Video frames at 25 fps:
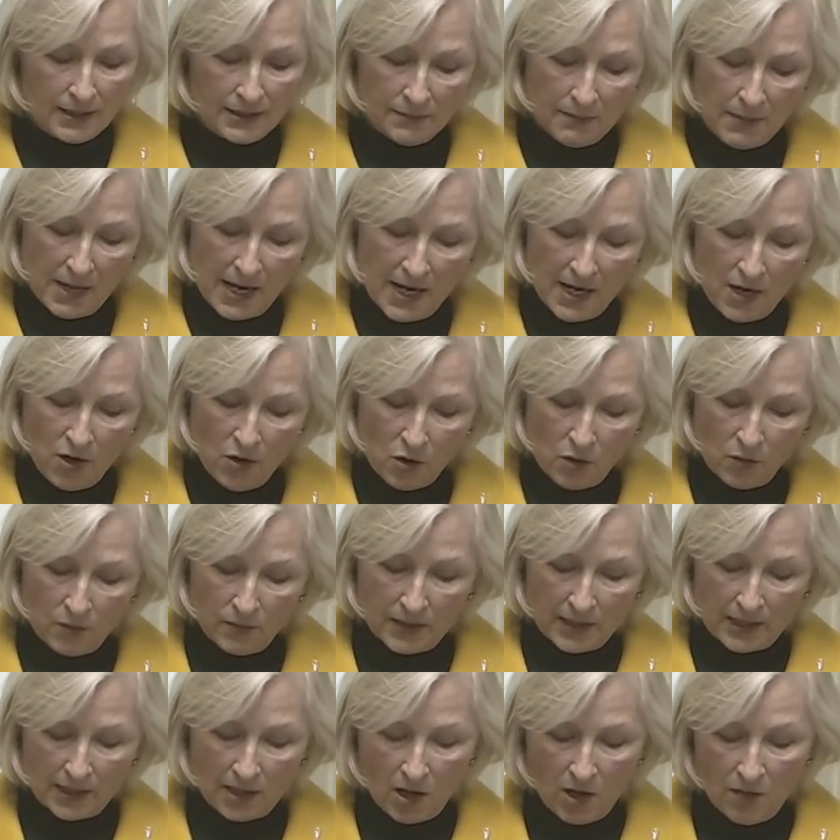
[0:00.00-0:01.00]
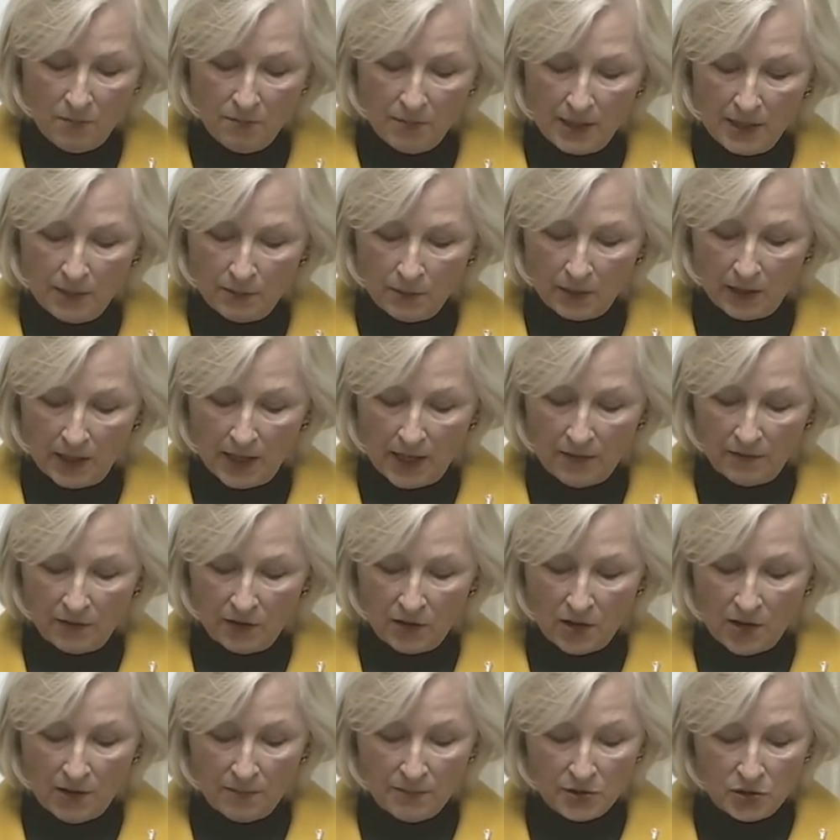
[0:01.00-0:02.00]
my hope that all people have
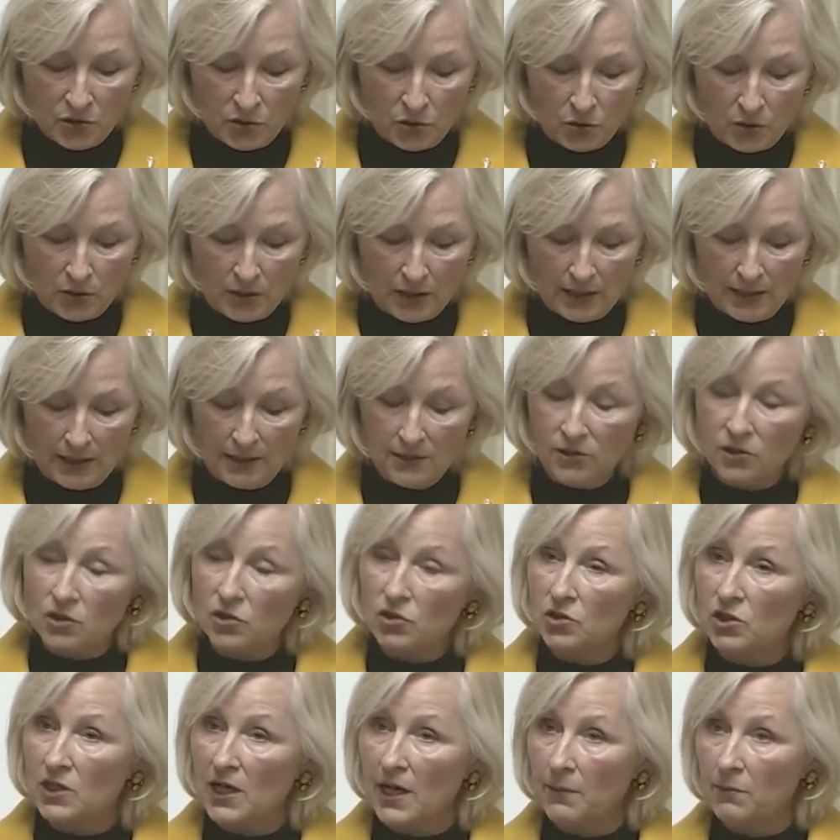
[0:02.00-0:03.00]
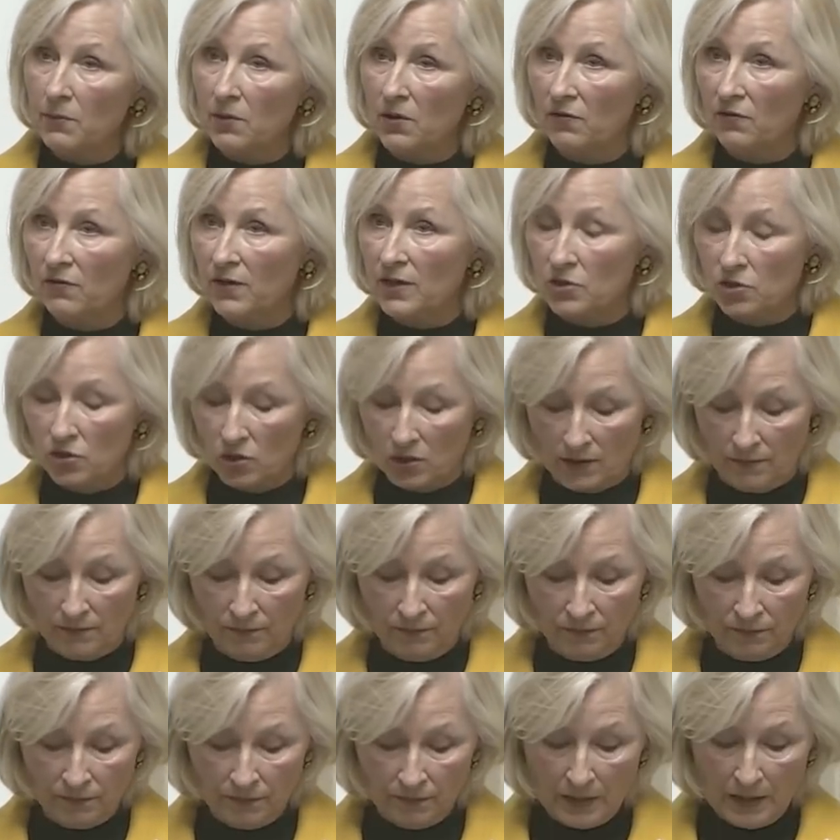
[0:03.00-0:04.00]
the opportunities to shape their vision.
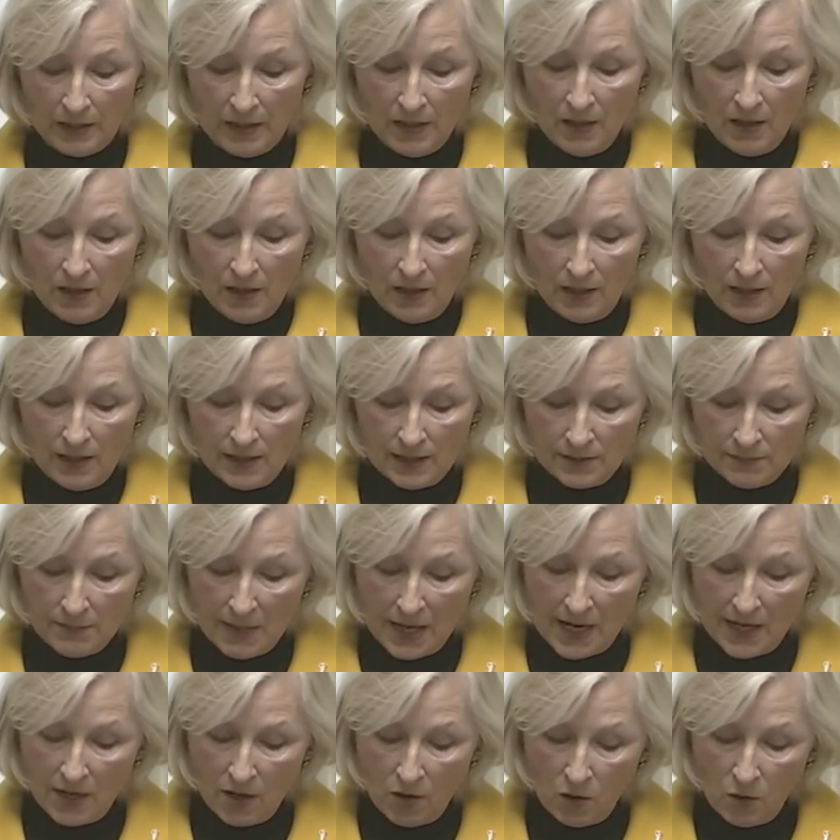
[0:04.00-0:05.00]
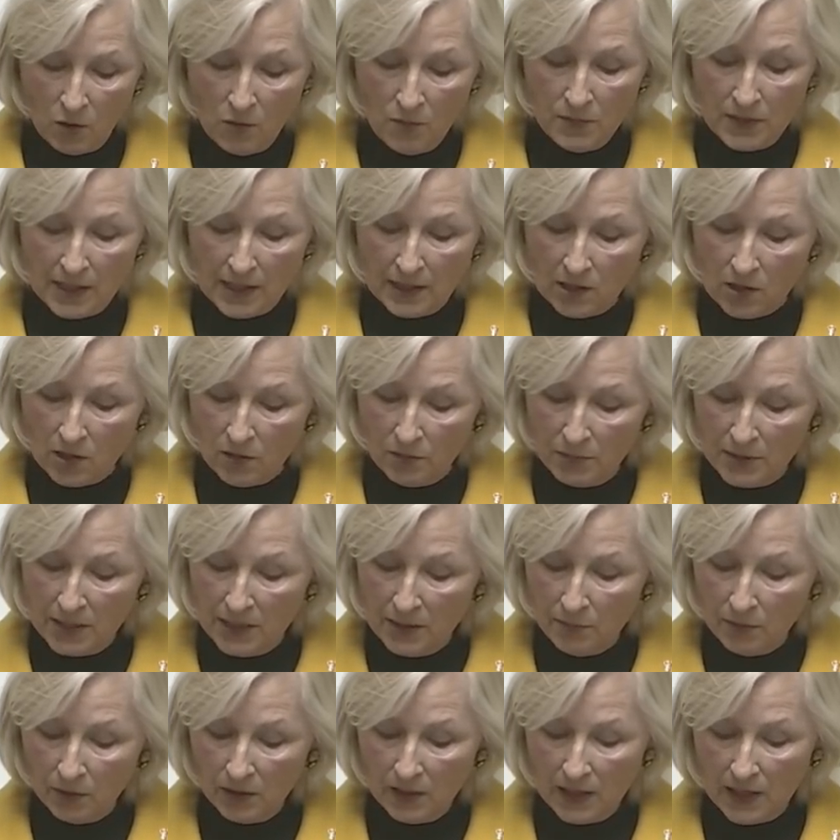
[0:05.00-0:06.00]
It is my hope that all
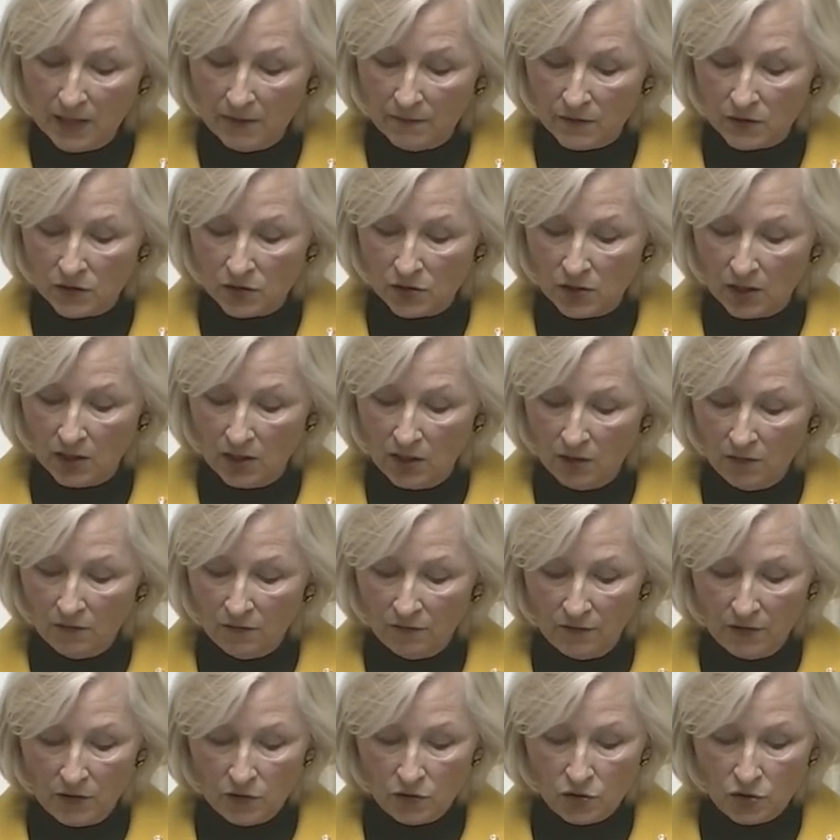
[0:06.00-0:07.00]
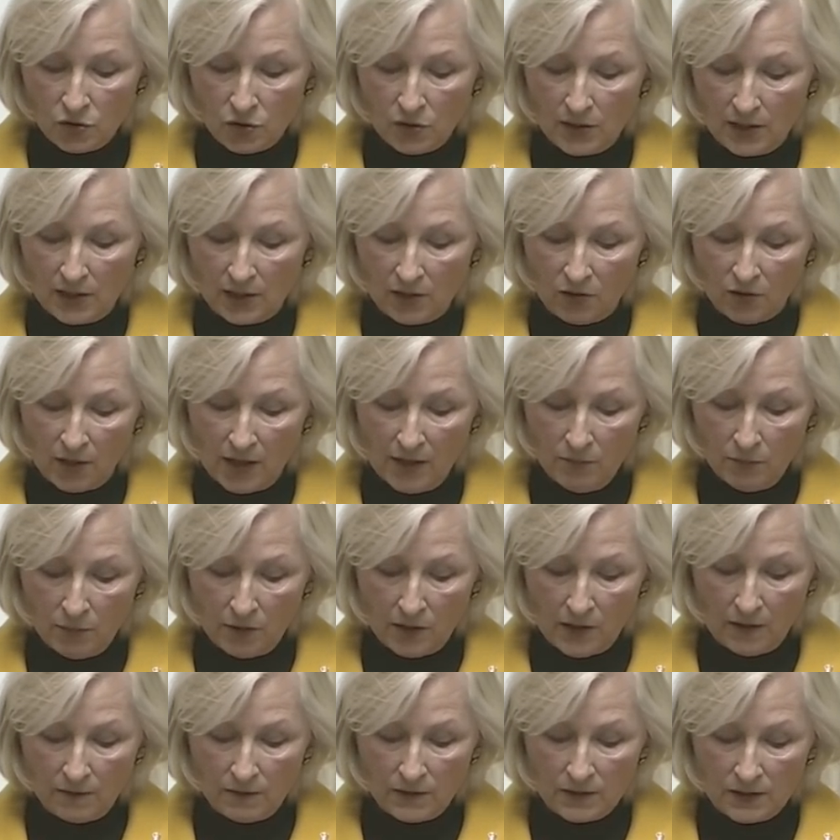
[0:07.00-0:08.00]
people have a secure future in the great
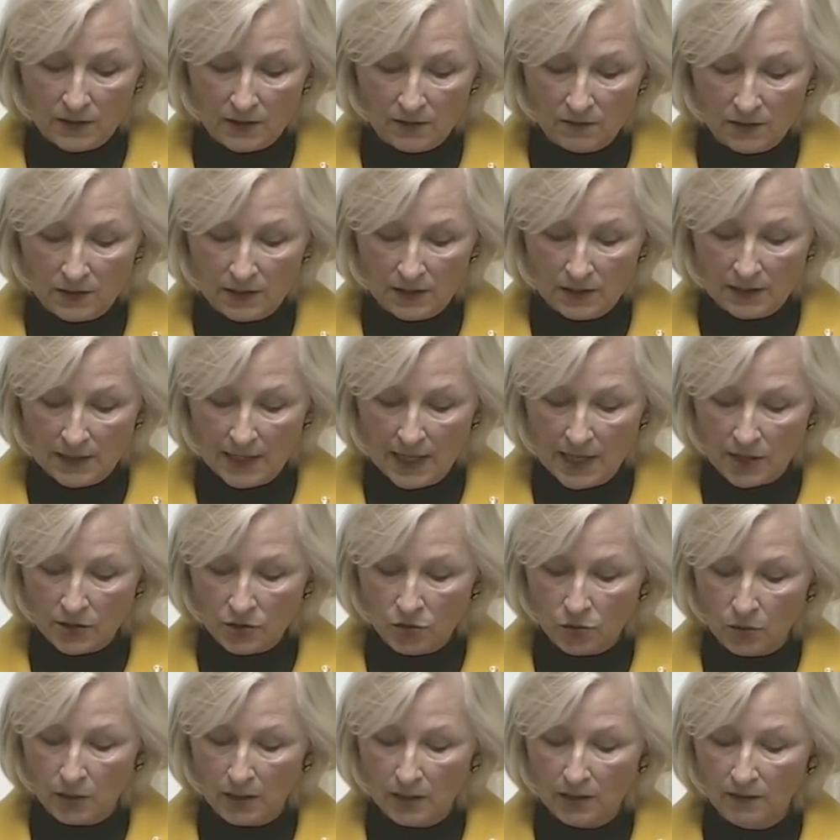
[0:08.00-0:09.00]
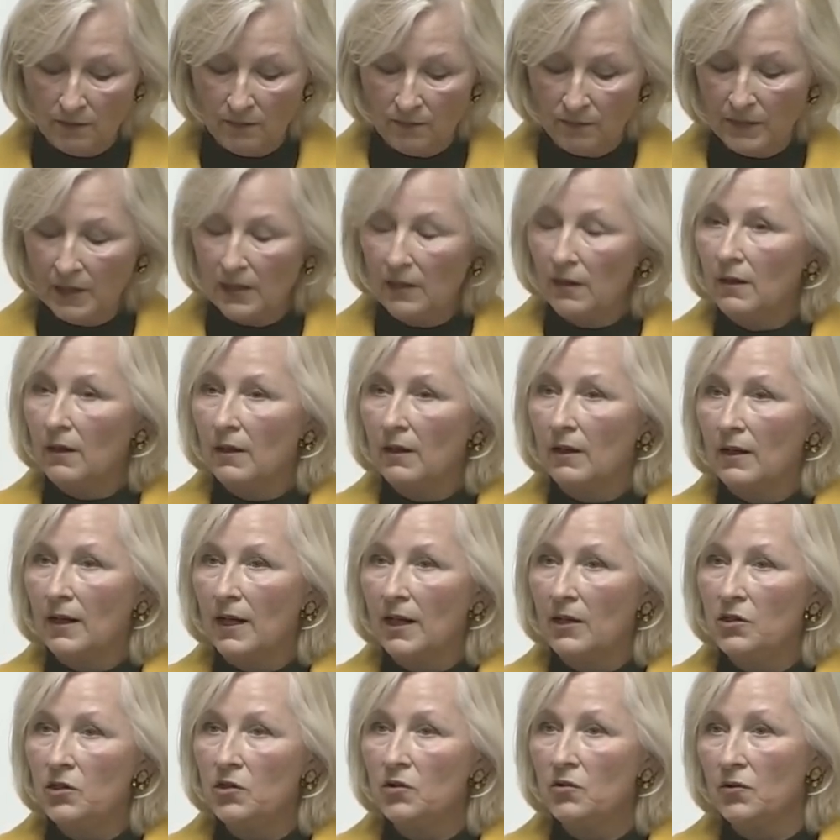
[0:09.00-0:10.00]
province of Saskatchewan
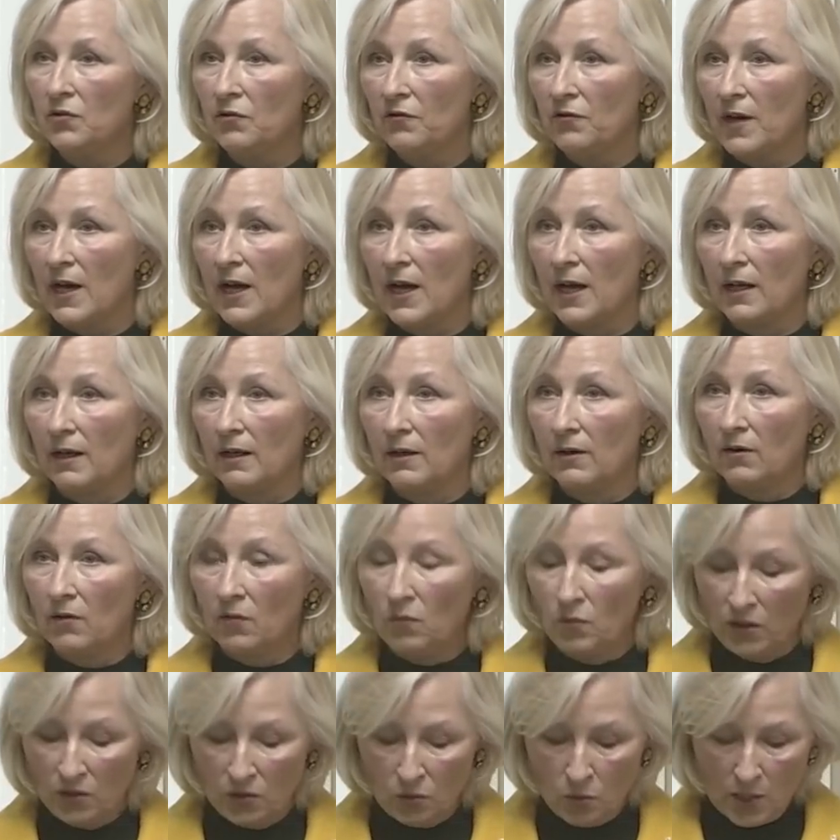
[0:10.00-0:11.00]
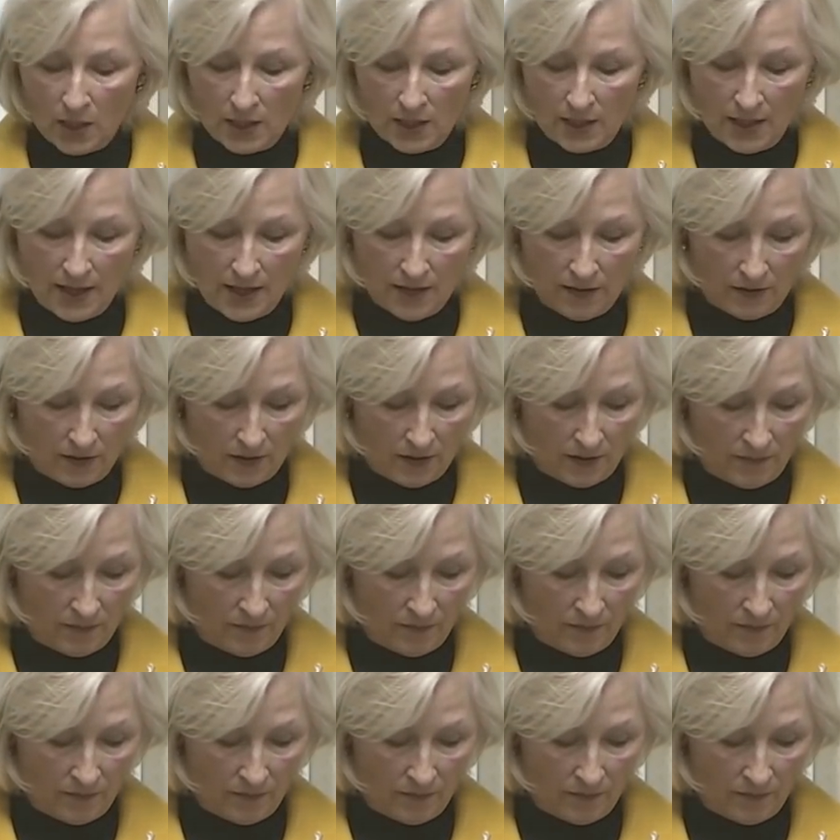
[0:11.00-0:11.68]
and unify with one another.